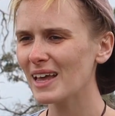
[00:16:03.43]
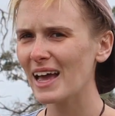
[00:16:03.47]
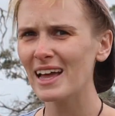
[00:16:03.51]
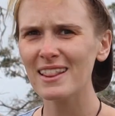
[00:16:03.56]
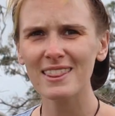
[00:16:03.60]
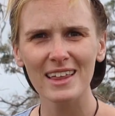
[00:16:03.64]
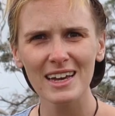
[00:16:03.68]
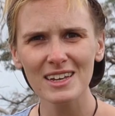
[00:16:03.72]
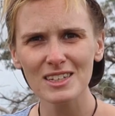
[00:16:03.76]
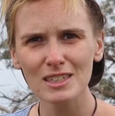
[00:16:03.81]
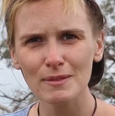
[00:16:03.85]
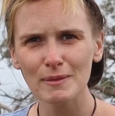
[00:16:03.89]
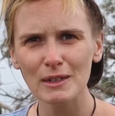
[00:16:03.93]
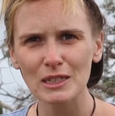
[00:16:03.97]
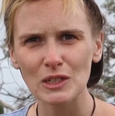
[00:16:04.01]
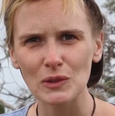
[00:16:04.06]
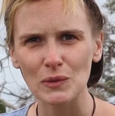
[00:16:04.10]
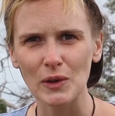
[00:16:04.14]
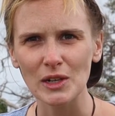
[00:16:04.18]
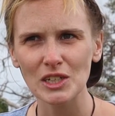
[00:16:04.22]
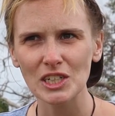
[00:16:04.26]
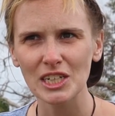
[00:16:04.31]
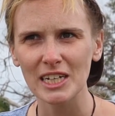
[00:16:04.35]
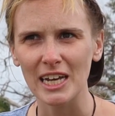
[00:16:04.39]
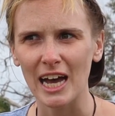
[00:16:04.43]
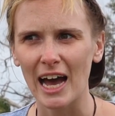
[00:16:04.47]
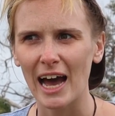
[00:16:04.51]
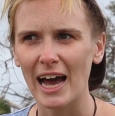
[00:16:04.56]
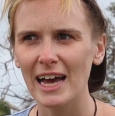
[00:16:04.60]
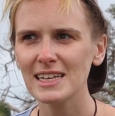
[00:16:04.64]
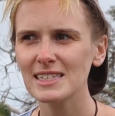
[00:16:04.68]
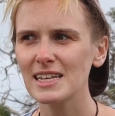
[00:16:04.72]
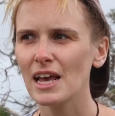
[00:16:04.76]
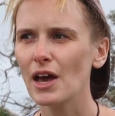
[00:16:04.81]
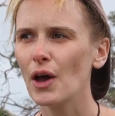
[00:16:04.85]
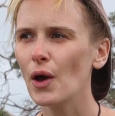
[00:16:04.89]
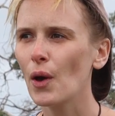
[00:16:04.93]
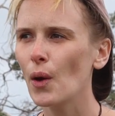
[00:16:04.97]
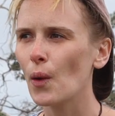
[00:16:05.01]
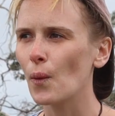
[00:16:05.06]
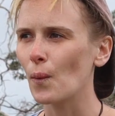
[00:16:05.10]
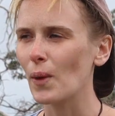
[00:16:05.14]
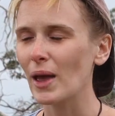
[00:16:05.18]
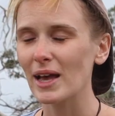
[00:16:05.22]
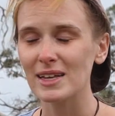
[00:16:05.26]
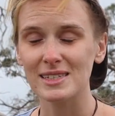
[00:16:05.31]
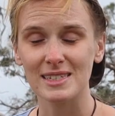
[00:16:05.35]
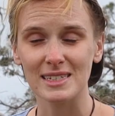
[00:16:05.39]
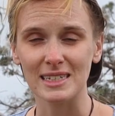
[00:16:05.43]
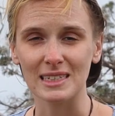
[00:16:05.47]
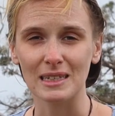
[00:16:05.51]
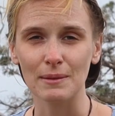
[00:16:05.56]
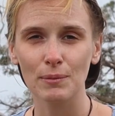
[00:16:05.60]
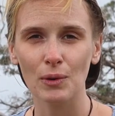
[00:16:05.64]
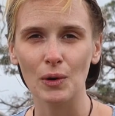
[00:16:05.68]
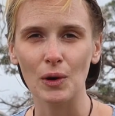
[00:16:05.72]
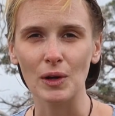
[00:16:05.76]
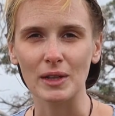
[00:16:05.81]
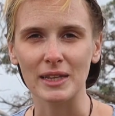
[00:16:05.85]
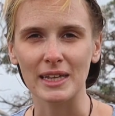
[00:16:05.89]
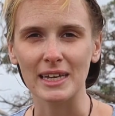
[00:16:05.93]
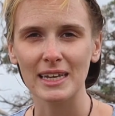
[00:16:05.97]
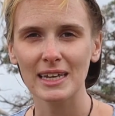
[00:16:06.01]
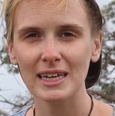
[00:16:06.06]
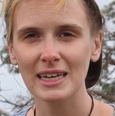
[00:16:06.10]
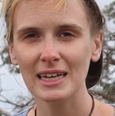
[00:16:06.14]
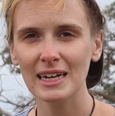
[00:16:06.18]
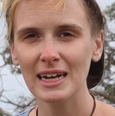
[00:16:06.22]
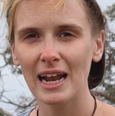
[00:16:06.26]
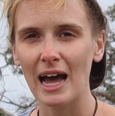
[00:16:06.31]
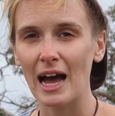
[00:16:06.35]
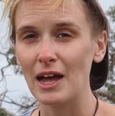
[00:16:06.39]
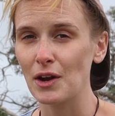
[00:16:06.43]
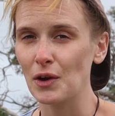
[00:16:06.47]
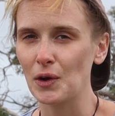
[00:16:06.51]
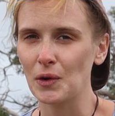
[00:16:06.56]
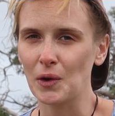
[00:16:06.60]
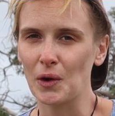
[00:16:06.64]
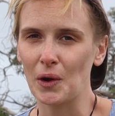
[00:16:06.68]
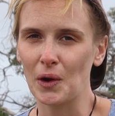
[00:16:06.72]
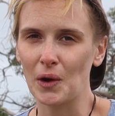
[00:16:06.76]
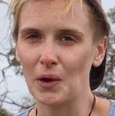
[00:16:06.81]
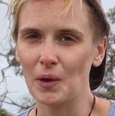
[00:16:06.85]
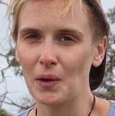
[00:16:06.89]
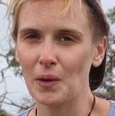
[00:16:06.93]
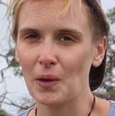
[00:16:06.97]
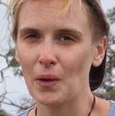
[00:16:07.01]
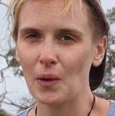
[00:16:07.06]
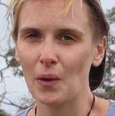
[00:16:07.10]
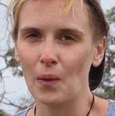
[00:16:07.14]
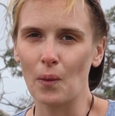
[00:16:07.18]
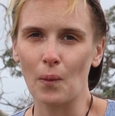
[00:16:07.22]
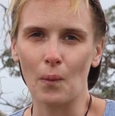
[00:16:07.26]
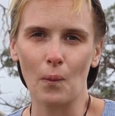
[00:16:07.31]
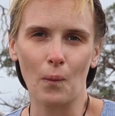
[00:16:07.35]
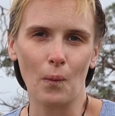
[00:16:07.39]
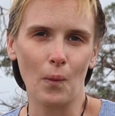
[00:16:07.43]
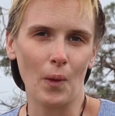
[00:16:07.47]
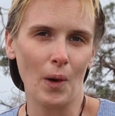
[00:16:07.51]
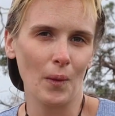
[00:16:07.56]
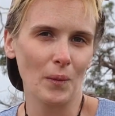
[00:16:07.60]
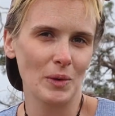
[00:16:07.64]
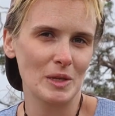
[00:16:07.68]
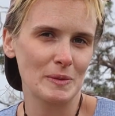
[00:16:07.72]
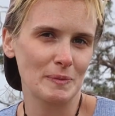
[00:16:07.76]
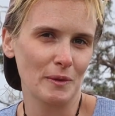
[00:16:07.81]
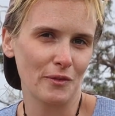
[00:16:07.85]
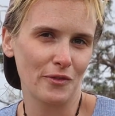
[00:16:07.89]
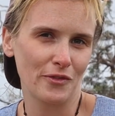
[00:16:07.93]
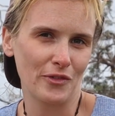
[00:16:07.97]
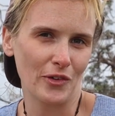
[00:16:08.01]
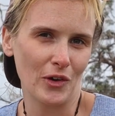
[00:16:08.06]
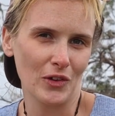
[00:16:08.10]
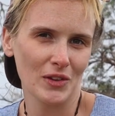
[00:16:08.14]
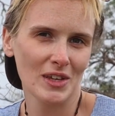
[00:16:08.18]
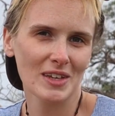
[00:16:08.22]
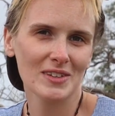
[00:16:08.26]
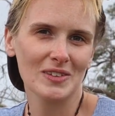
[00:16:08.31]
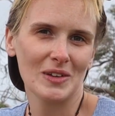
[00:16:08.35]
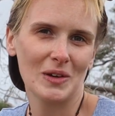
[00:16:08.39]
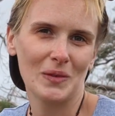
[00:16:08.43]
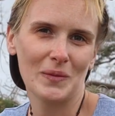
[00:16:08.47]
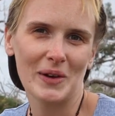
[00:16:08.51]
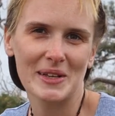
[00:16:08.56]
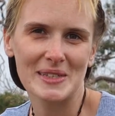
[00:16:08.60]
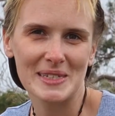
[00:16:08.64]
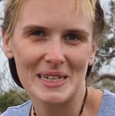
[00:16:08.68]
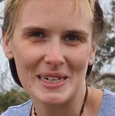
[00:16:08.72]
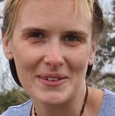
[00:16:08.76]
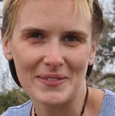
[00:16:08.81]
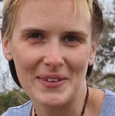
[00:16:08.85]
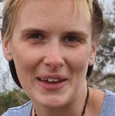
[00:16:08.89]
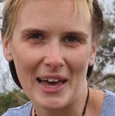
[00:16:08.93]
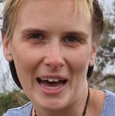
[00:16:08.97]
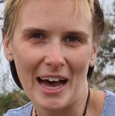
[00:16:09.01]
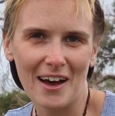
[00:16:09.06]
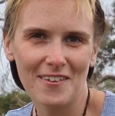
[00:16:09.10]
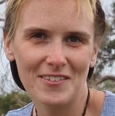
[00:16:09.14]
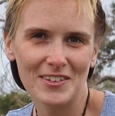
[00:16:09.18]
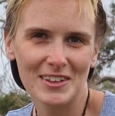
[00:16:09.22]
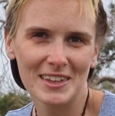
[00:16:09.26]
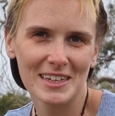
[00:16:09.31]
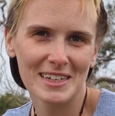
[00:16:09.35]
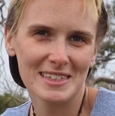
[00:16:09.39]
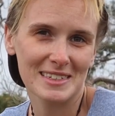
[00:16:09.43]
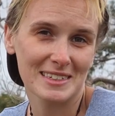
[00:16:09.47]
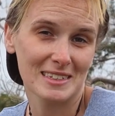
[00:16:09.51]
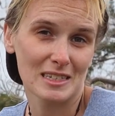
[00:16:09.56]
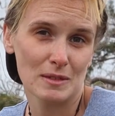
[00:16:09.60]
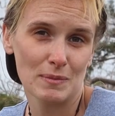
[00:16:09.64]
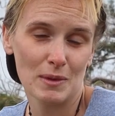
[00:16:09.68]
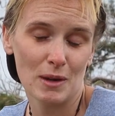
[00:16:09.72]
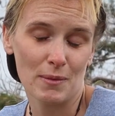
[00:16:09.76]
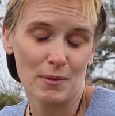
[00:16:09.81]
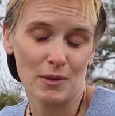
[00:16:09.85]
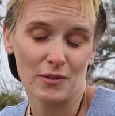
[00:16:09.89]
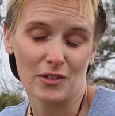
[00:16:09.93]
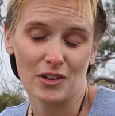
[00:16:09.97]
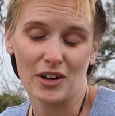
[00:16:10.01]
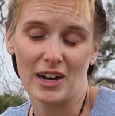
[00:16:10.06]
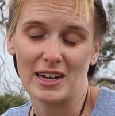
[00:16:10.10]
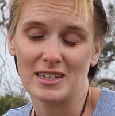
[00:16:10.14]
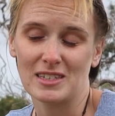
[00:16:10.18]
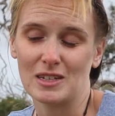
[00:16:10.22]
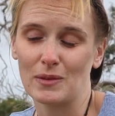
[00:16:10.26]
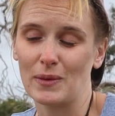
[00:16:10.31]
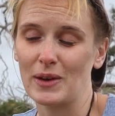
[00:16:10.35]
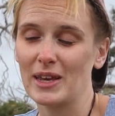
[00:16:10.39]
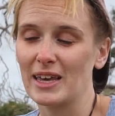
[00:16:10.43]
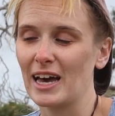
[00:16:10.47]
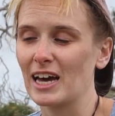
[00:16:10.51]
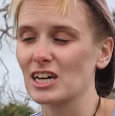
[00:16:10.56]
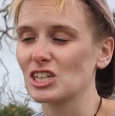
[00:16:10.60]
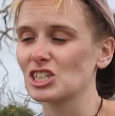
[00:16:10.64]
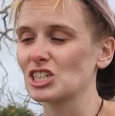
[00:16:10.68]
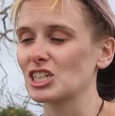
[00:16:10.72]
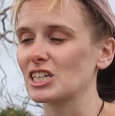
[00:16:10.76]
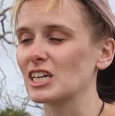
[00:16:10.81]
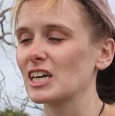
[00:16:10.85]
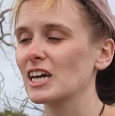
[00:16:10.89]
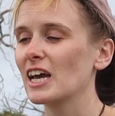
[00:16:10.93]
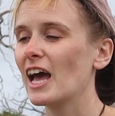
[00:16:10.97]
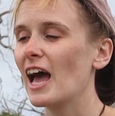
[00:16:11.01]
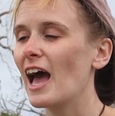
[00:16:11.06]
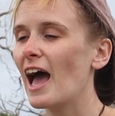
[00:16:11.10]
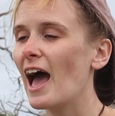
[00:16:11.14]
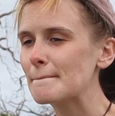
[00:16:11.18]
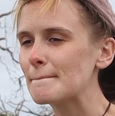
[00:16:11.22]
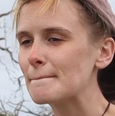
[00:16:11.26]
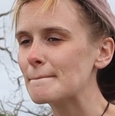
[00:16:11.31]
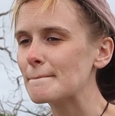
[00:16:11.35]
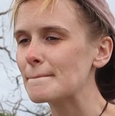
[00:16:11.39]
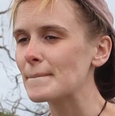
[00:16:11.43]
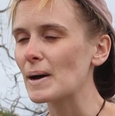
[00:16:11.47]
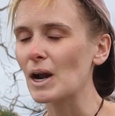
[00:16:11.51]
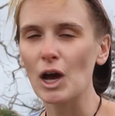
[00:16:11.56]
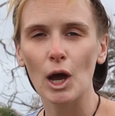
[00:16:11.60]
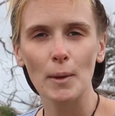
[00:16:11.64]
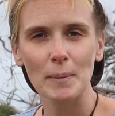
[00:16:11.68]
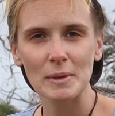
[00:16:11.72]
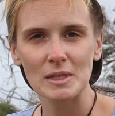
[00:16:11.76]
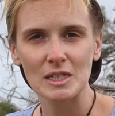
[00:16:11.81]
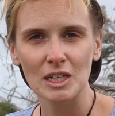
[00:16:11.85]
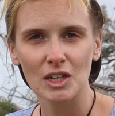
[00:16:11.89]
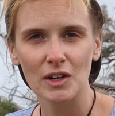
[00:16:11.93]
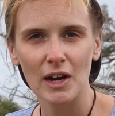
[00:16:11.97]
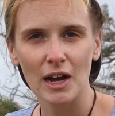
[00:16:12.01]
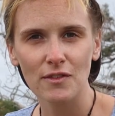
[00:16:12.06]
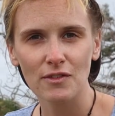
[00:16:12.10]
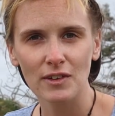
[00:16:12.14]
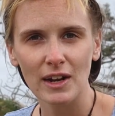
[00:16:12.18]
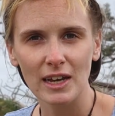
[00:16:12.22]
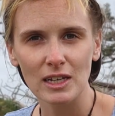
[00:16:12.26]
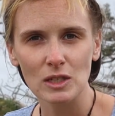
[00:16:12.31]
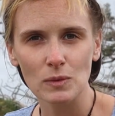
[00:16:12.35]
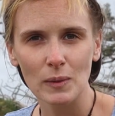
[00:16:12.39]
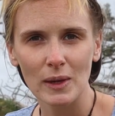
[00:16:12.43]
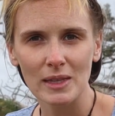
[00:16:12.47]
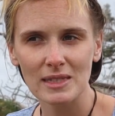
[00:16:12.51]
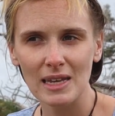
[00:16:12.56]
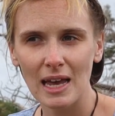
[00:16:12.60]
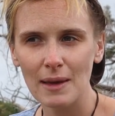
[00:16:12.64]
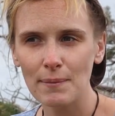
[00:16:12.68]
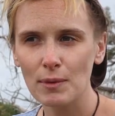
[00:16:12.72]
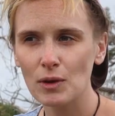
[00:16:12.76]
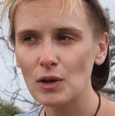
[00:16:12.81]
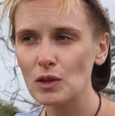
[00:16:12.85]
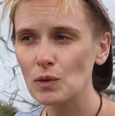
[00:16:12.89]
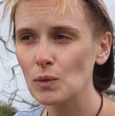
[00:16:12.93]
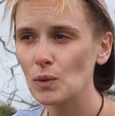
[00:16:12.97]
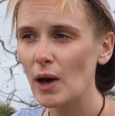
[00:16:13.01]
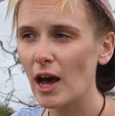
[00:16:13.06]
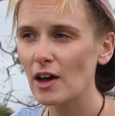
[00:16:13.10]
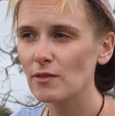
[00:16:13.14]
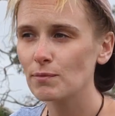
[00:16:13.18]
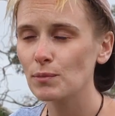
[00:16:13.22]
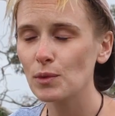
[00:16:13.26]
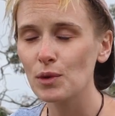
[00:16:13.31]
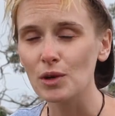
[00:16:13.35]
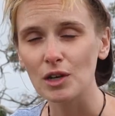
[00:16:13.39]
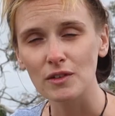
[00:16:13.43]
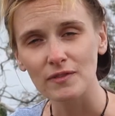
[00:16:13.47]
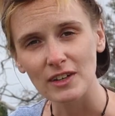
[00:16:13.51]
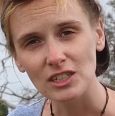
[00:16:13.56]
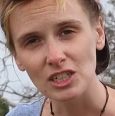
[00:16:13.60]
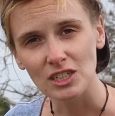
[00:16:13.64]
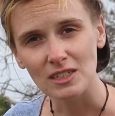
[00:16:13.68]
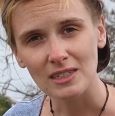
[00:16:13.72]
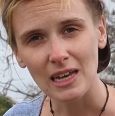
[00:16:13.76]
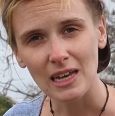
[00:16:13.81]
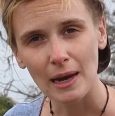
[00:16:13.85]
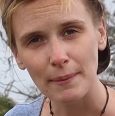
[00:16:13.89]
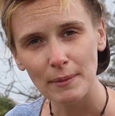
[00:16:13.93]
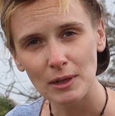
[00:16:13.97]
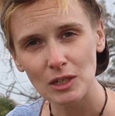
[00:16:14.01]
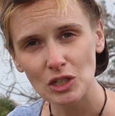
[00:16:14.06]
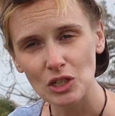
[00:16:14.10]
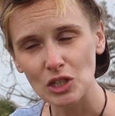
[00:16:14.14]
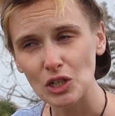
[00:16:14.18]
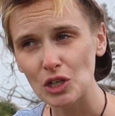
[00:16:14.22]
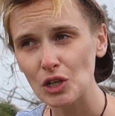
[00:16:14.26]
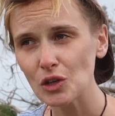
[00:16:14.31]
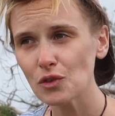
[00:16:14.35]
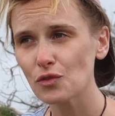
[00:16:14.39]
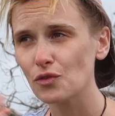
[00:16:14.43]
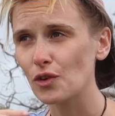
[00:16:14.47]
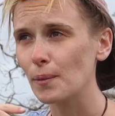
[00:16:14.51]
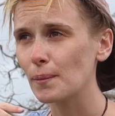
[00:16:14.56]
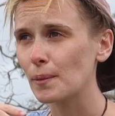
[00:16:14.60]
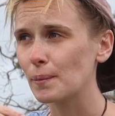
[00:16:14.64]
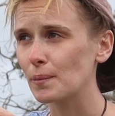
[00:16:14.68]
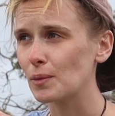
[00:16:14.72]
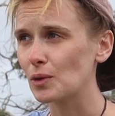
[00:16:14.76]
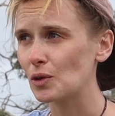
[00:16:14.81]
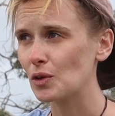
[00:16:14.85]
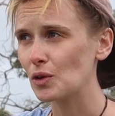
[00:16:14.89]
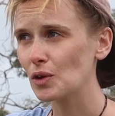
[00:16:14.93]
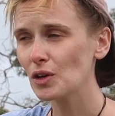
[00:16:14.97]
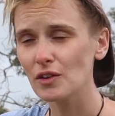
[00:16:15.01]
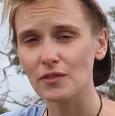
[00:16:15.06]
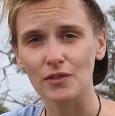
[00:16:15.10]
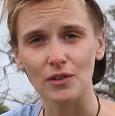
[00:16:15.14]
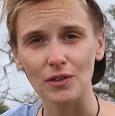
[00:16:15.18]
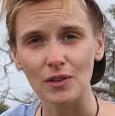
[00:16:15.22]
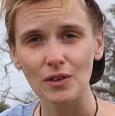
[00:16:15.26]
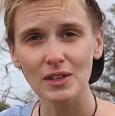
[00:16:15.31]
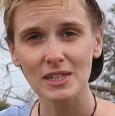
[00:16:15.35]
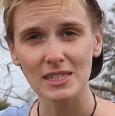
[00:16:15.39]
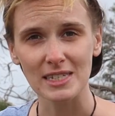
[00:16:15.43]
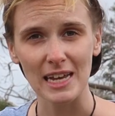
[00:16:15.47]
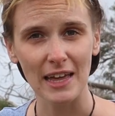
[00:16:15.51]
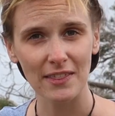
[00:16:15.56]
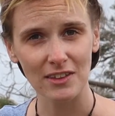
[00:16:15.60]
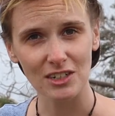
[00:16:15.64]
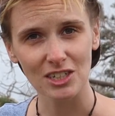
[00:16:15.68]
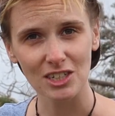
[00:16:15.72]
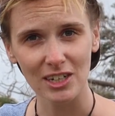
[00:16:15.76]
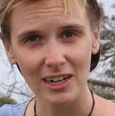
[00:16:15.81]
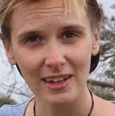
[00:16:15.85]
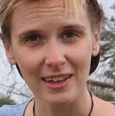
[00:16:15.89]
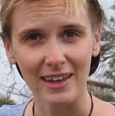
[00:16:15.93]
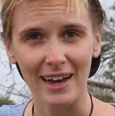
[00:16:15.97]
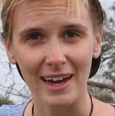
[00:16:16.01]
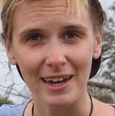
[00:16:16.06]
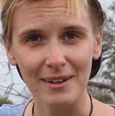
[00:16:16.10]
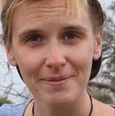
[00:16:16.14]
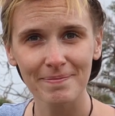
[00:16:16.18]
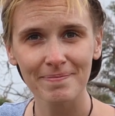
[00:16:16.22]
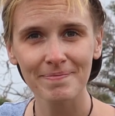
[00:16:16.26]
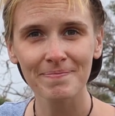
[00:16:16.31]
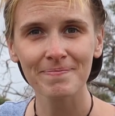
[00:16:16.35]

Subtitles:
And thanks so much for watching, guys. We are still in Port Lincoln. I don't know what was before this or what's going to be after this because it's been a bit of a crazy week actually. But I hope you stick around for next Wednesday because we'll have more adventures coming to you from beautiful South Australia.